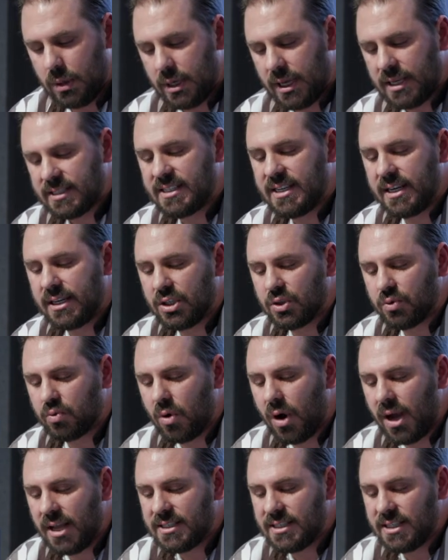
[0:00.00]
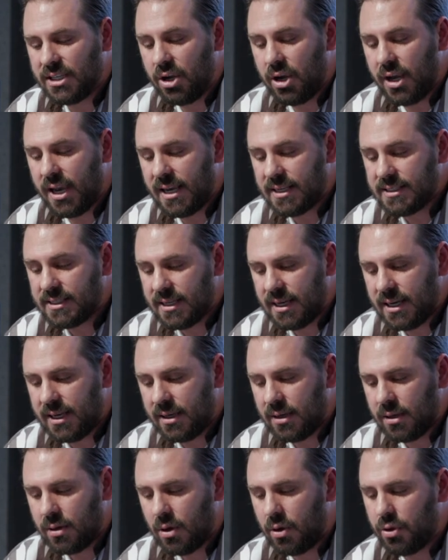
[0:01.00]
As Stengers writes in her
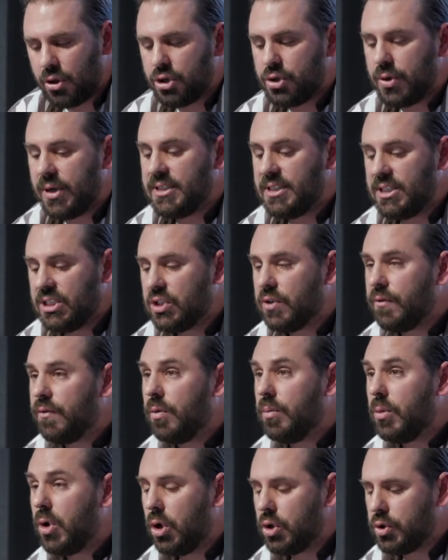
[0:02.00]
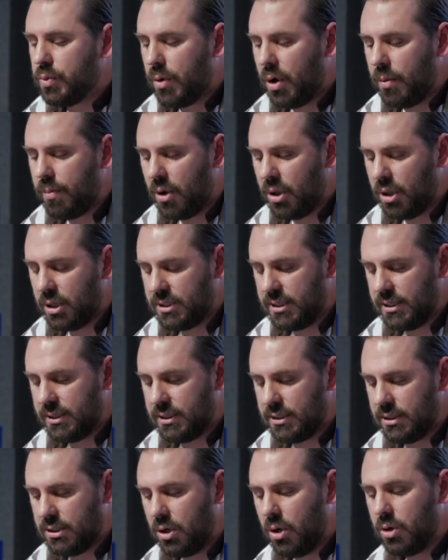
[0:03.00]
essay on the transition from
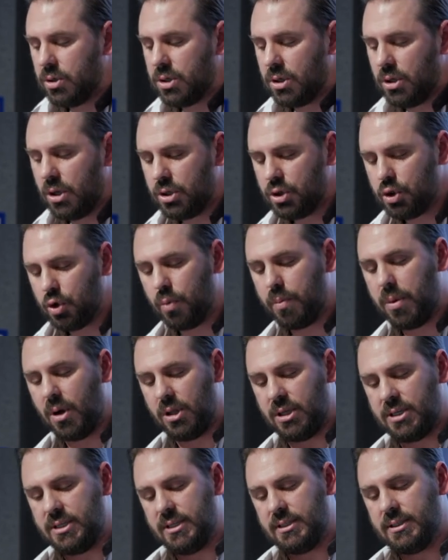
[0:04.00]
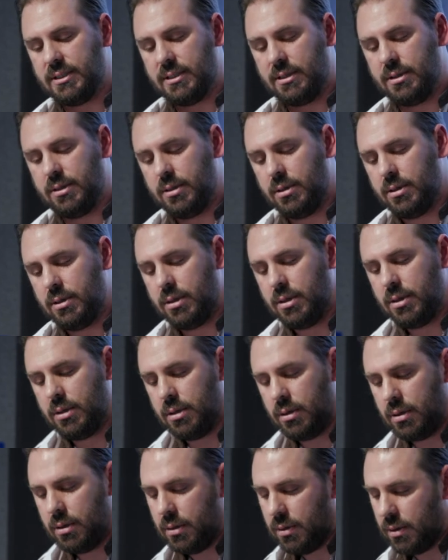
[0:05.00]
cosmopolitics to ontological politics,
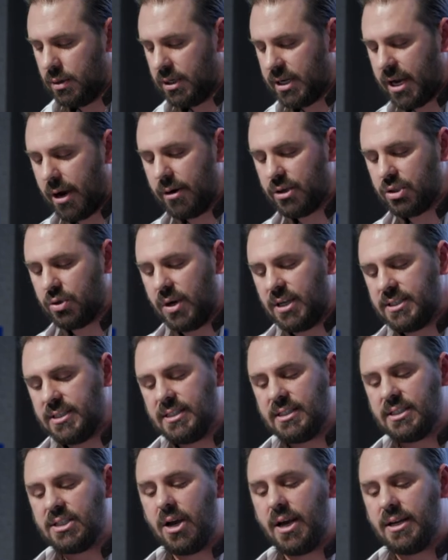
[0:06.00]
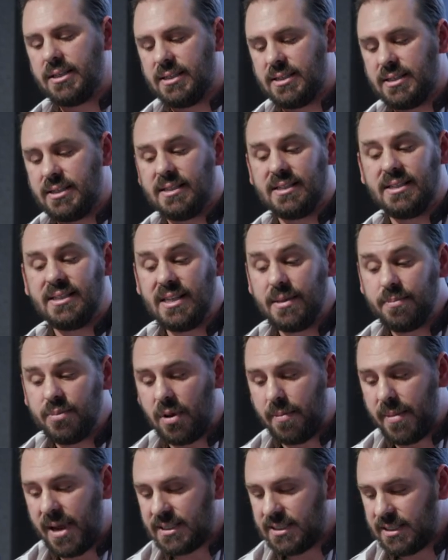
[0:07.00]
characterising scientists as
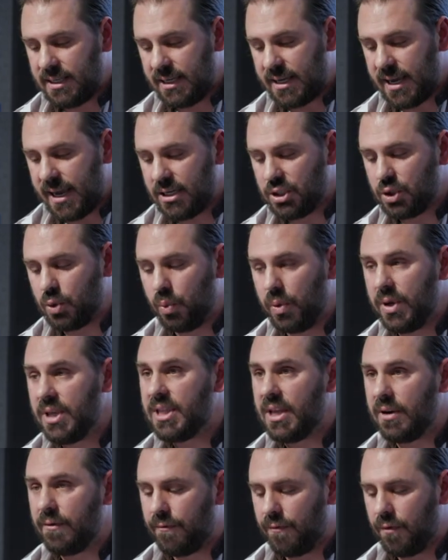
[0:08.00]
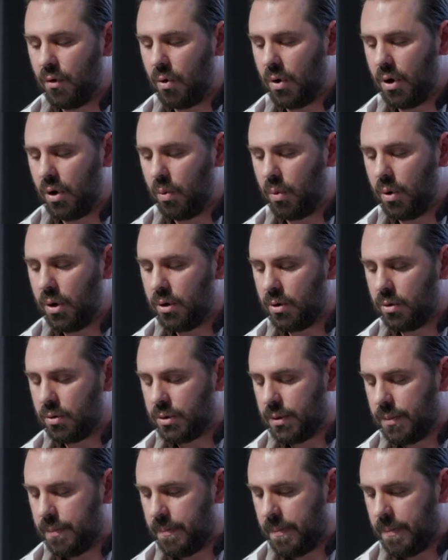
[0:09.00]
diplomats engaged with and for a world,